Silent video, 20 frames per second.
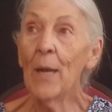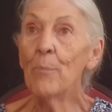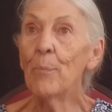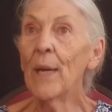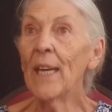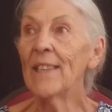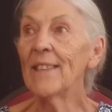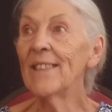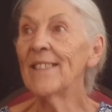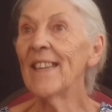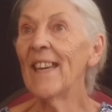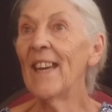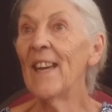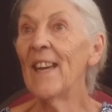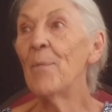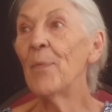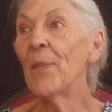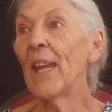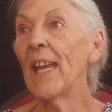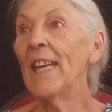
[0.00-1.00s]
But
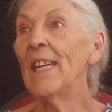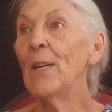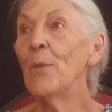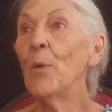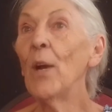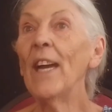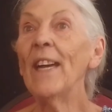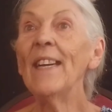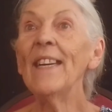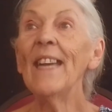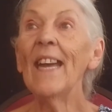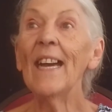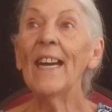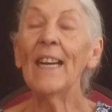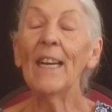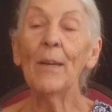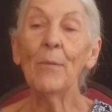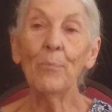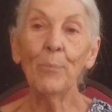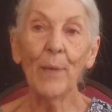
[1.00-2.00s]
anyway,
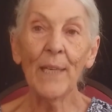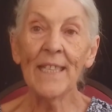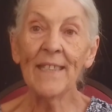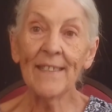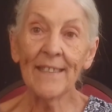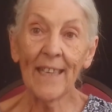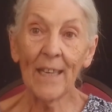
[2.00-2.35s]
please